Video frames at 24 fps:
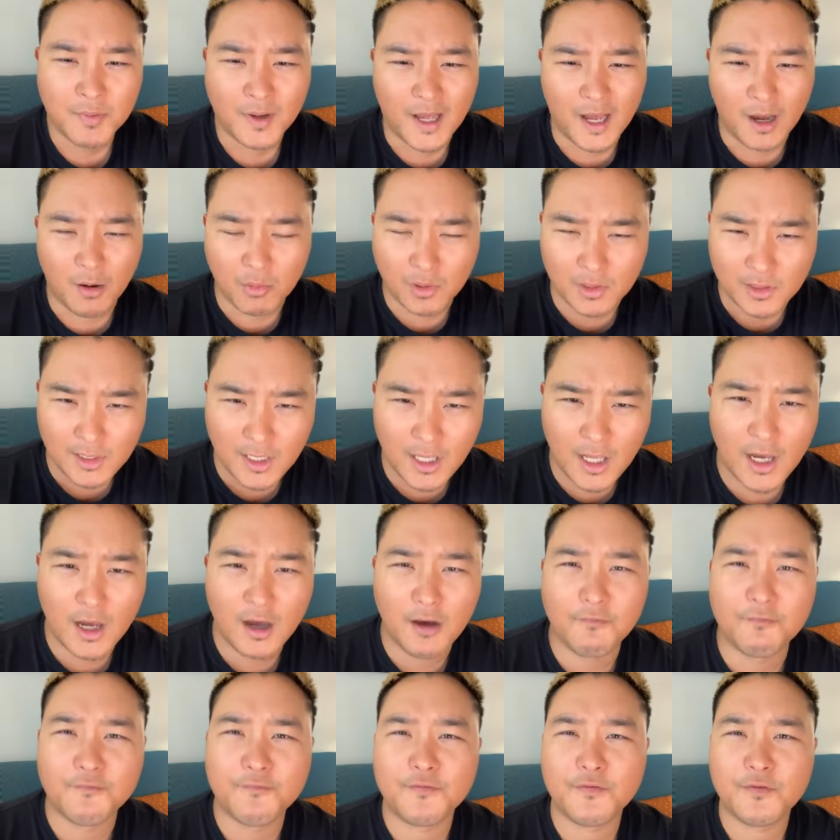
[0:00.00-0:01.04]
But I would
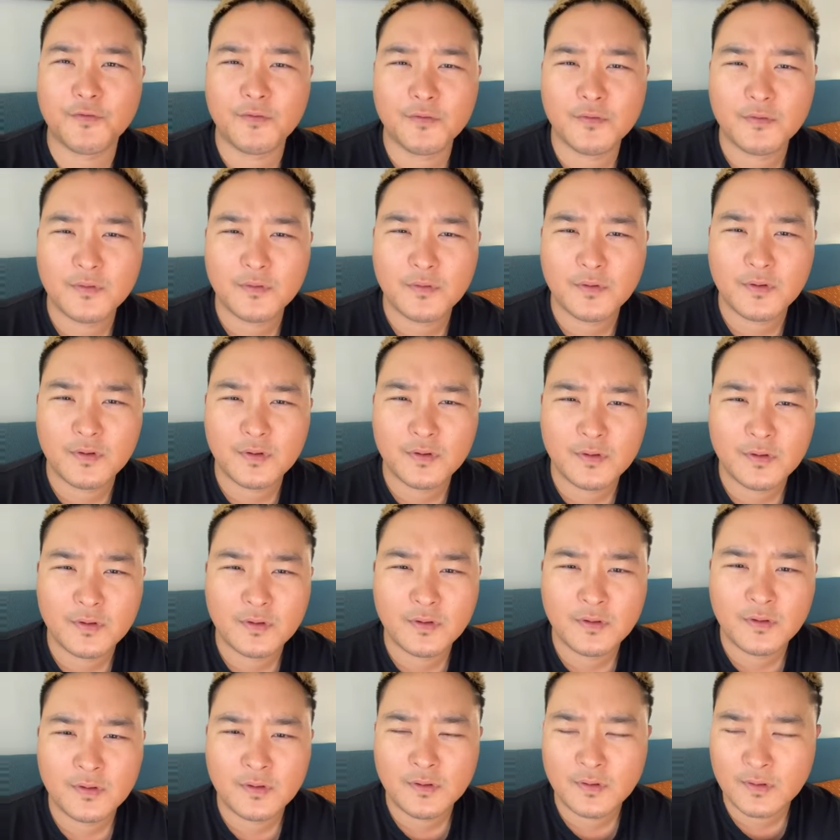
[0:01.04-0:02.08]
love
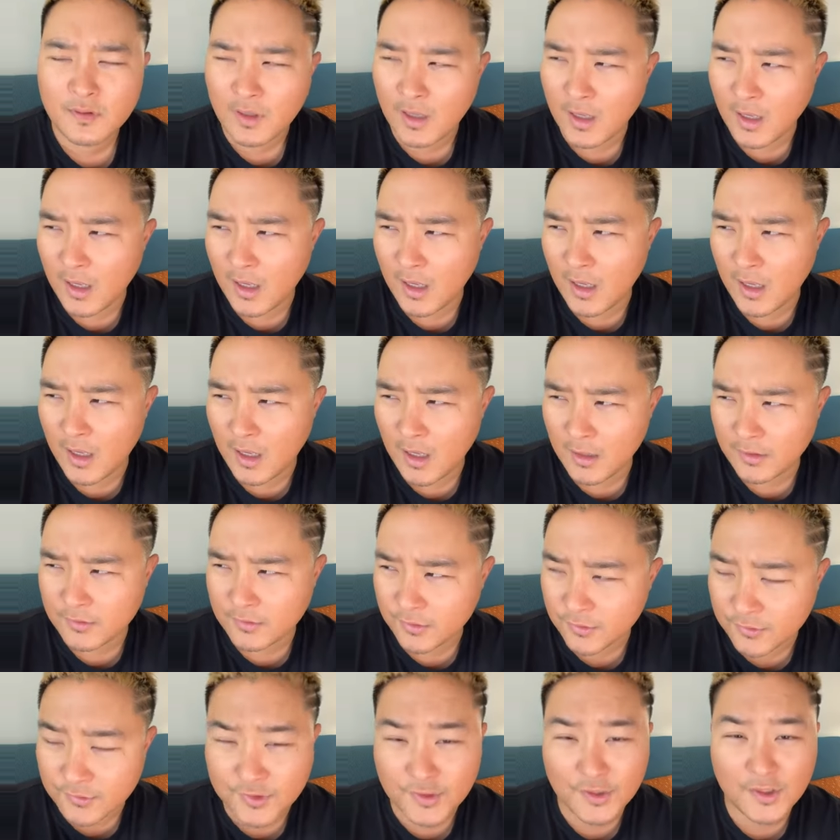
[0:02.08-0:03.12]

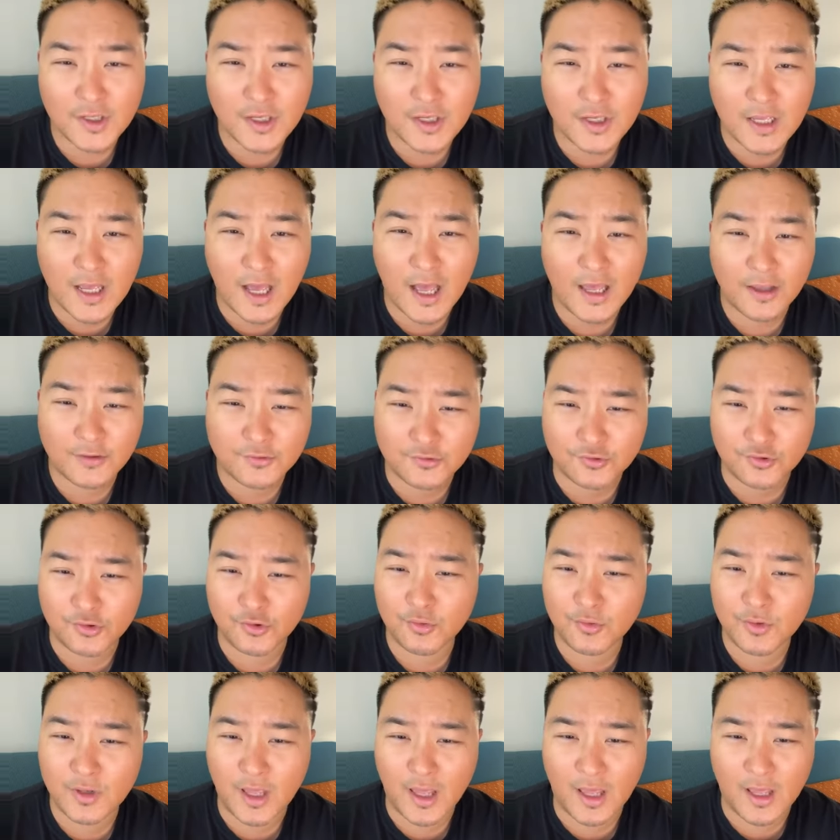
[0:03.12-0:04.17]
uh, to see you guys
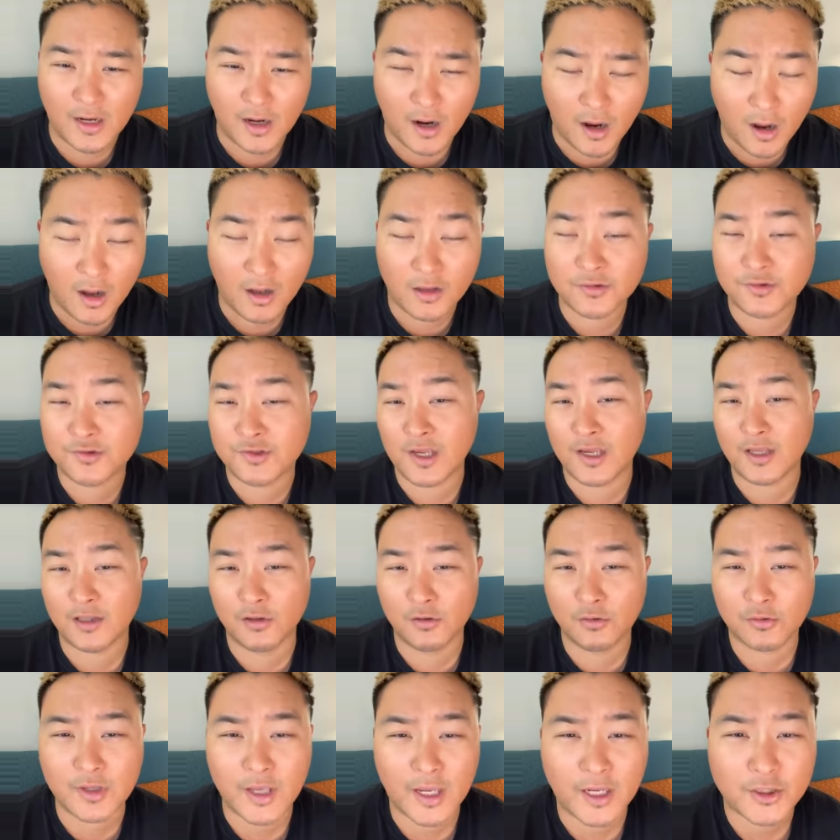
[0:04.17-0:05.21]
soon at an on-site
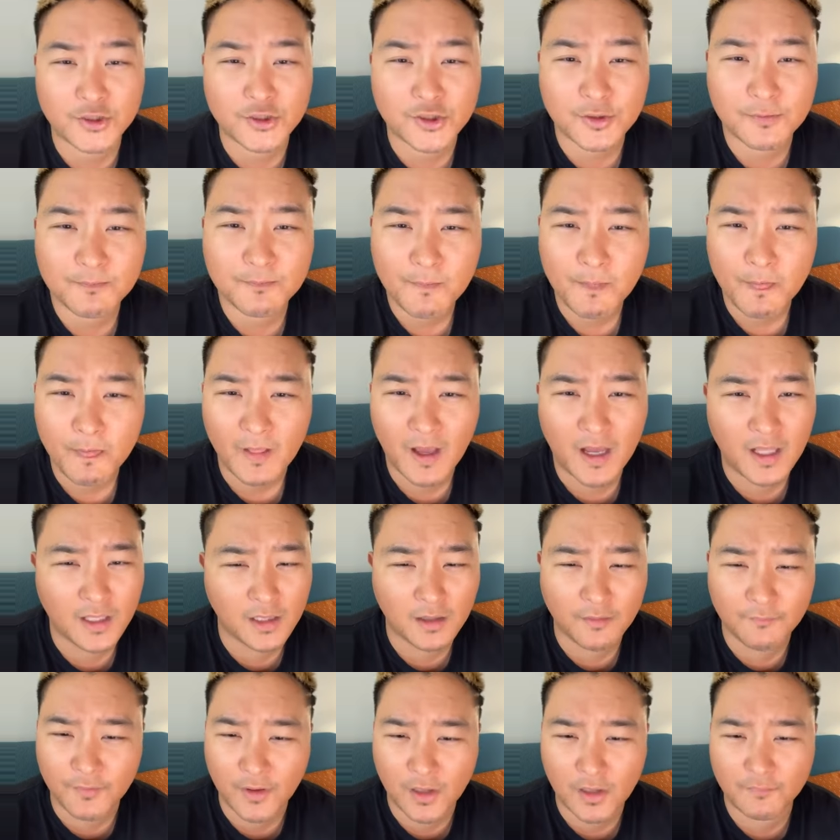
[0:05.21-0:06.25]
location. I
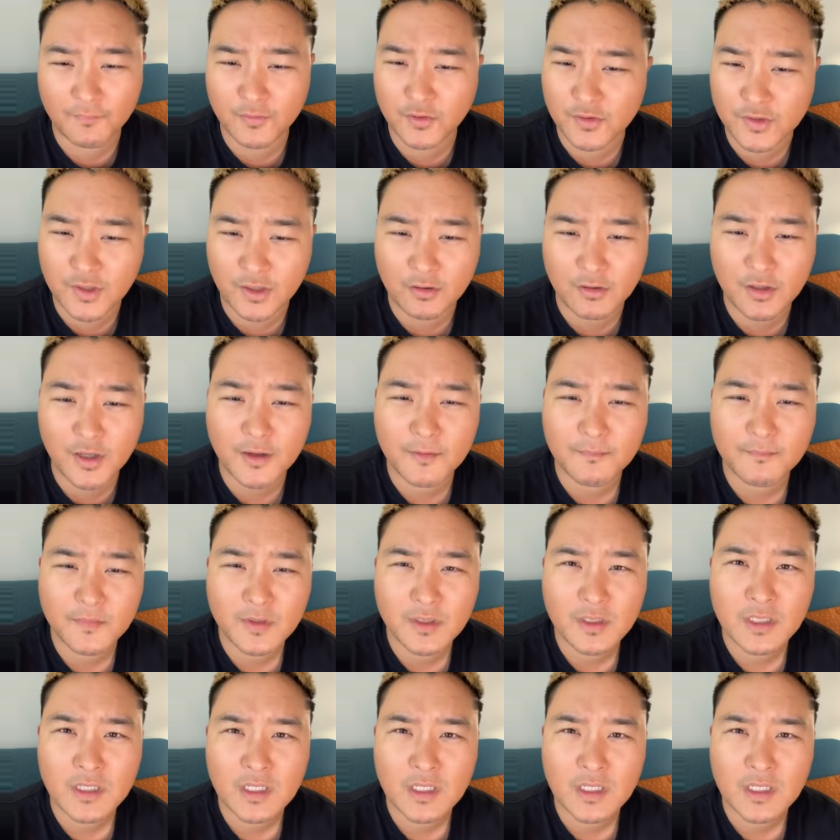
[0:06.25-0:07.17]
love all of you dearly.